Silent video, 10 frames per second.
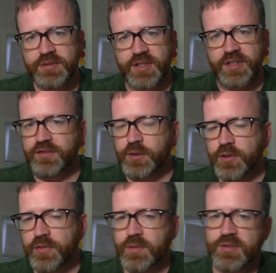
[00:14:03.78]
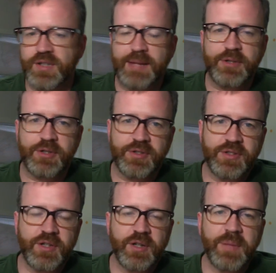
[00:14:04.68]
and a few of the parameters.
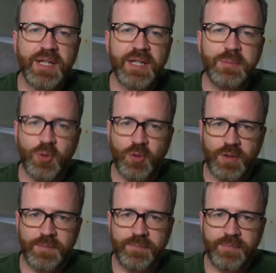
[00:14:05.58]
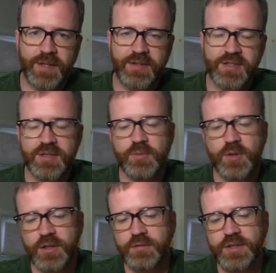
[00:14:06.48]
There are many more. And this is
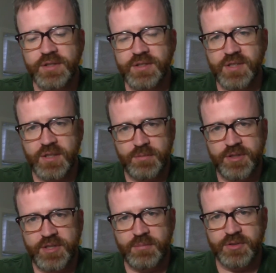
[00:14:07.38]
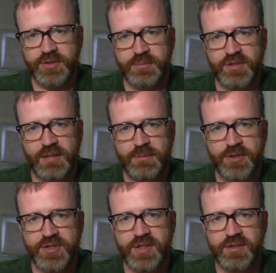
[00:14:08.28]
one of the reasons that the principles and
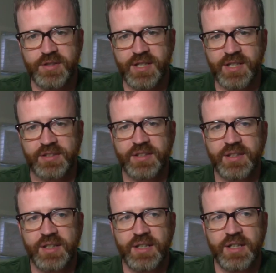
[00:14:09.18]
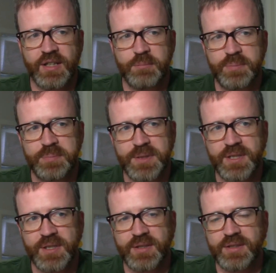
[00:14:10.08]
parameters theory has
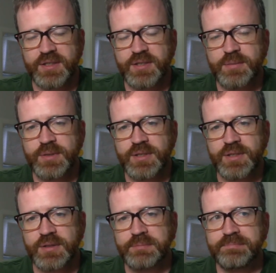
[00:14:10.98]
begun to be